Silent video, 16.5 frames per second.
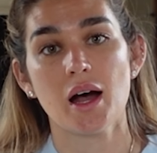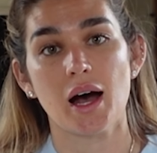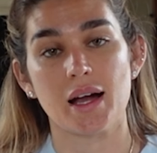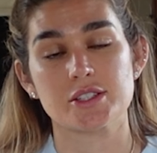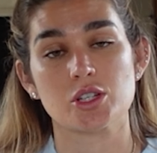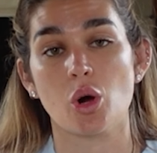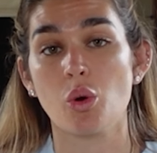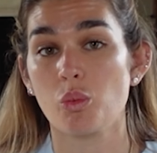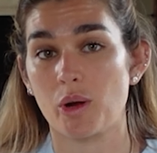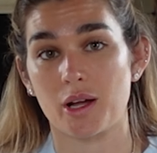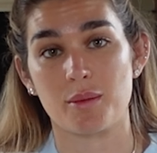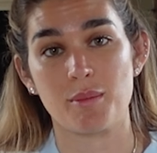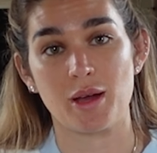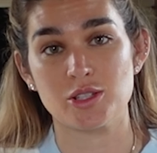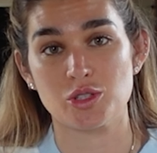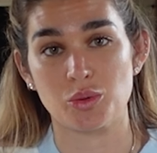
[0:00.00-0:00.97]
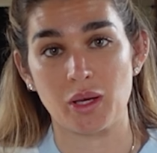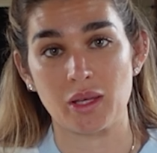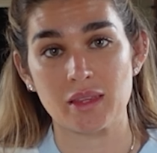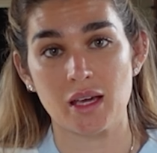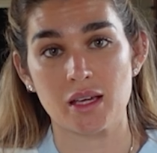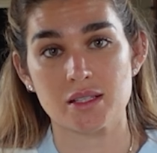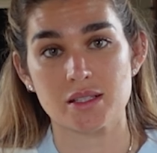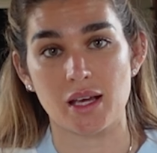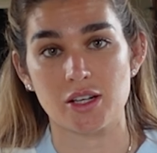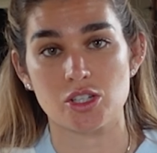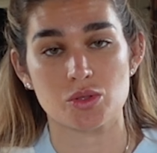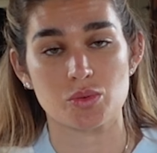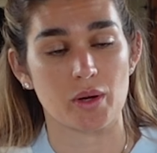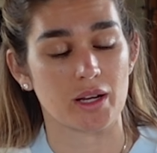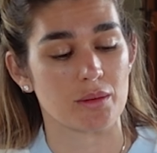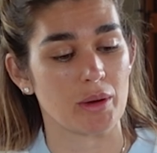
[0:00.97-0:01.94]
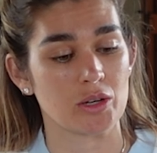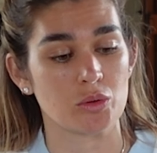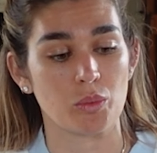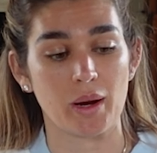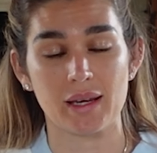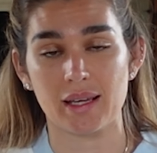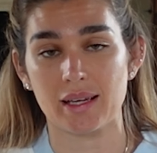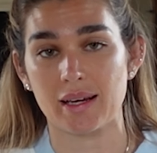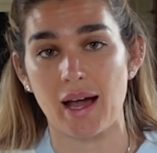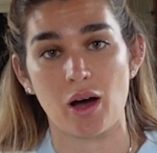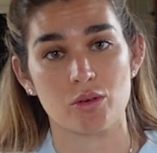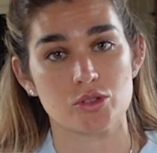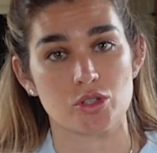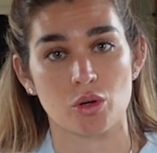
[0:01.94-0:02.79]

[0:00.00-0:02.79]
I don't recommend doing this. I just recommend waiting it out.